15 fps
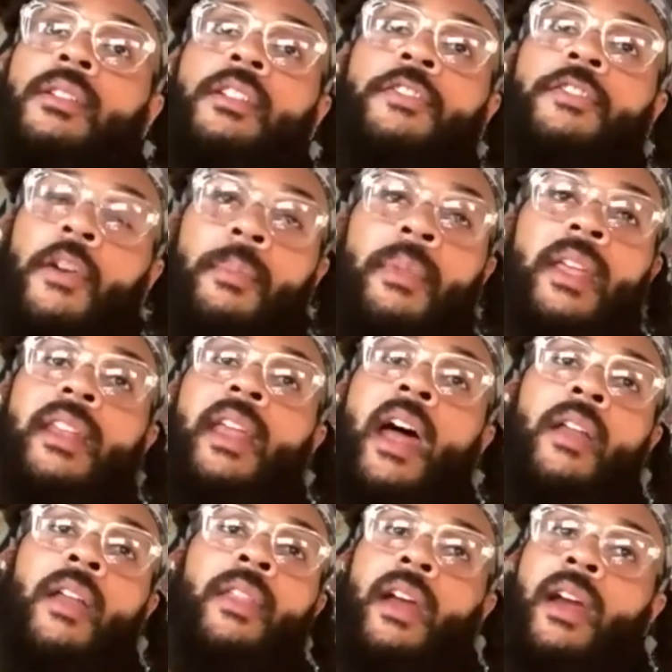for me
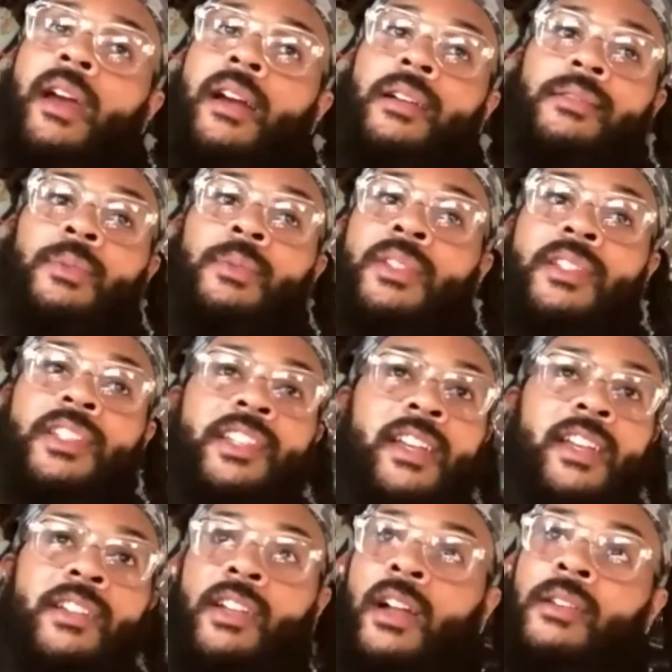down there was a shit
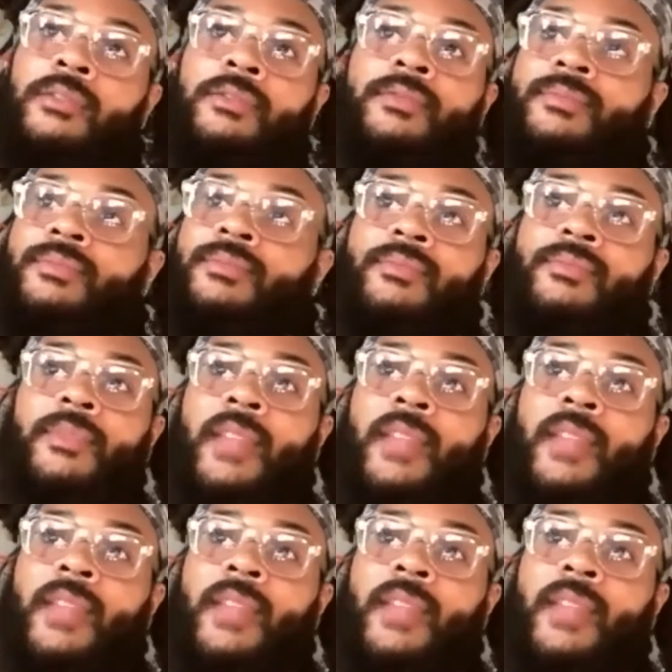show. I